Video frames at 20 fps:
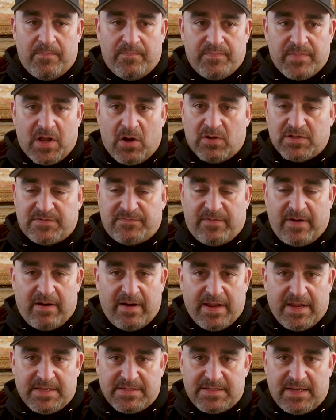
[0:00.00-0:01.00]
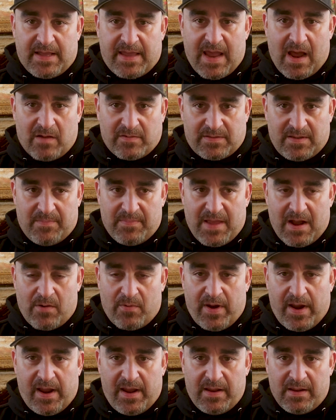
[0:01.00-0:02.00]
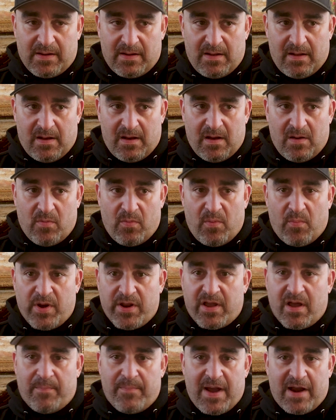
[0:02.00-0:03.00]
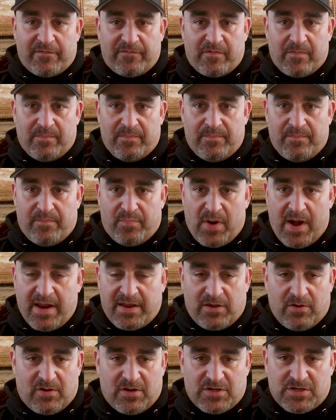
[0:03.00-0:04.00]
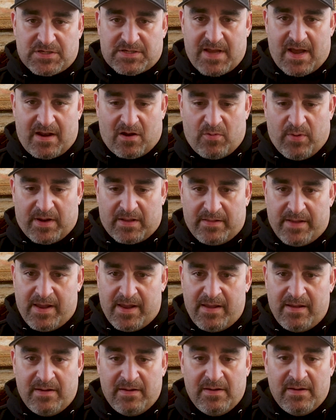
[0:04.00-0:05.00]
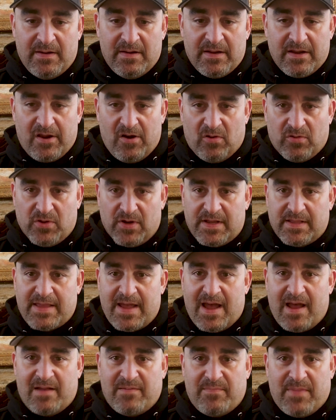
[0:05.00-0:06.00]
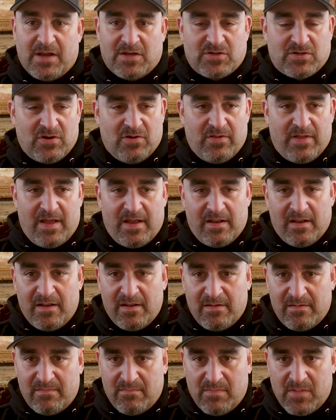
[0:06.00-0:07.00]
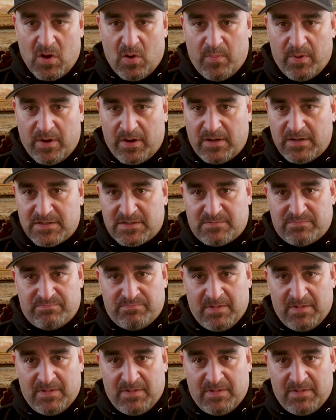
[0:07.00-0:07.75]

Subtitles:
it's very easy to count them that way. When you come back from break, you can just kind of quickly, look at that, make sure that nobody's,